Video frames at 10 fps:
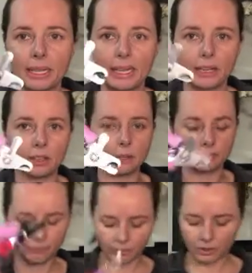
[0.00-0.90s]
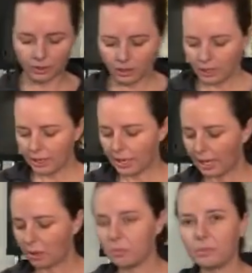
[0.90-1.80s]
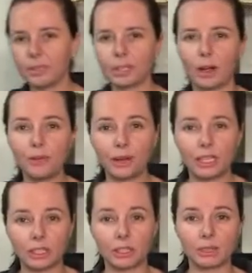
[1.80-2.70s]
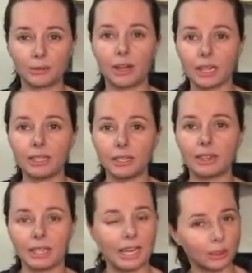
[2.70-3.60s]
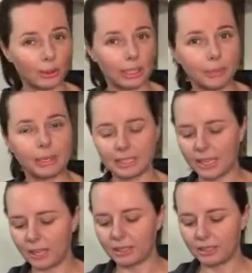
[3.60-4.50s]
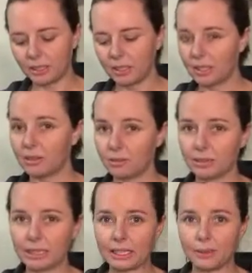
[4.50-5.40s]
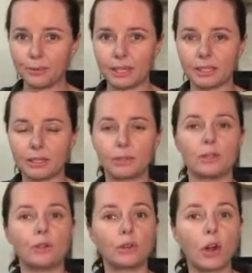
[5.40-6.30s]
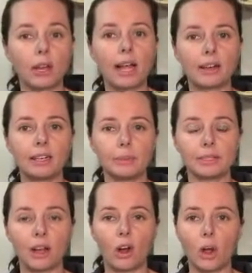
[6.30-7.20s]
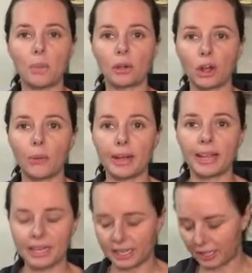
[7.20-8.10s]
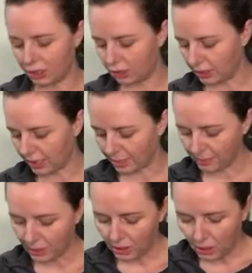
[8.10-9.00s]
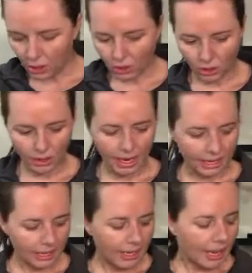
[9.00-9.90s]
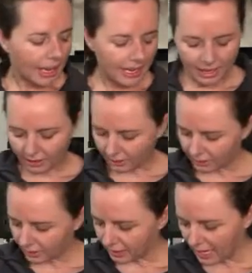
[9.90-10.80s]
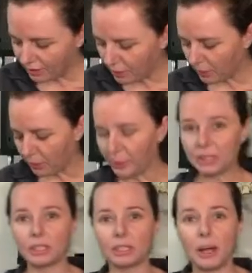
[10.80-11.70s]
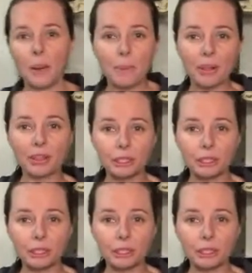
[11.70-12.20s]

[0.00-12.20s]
hear it. So I find dogs find the actual clipping sound really offensive. So if you've got loud clippers at home, go ahead and do that. All right, now everyone always goes, but the